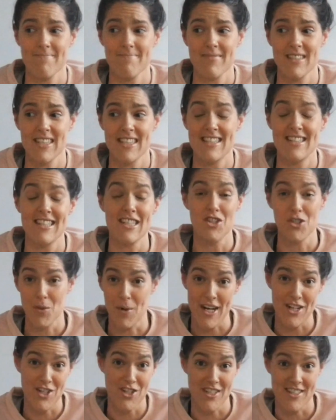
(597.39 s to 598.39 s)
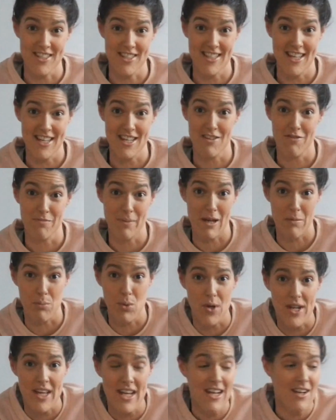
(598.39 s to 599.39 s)
situations that you've been
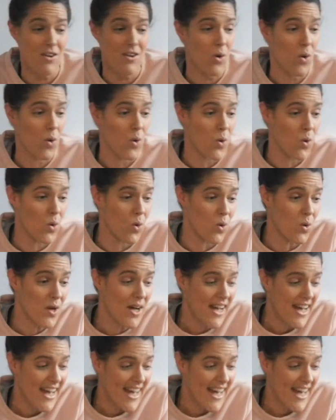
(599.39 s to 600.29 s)
put in, or